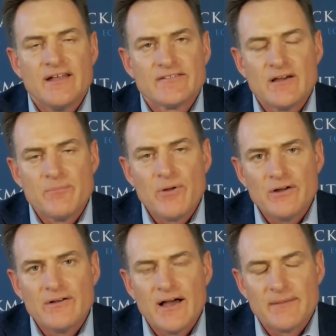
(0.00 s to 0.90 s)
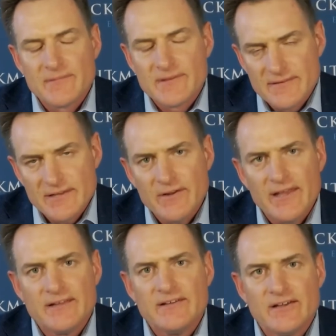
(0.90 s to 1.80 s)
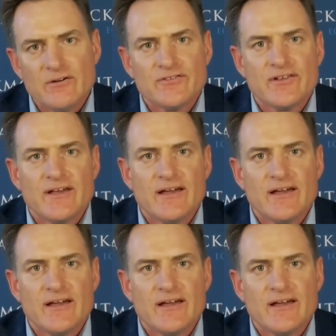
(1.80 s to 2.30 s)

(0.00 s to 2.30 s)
And so dividend yields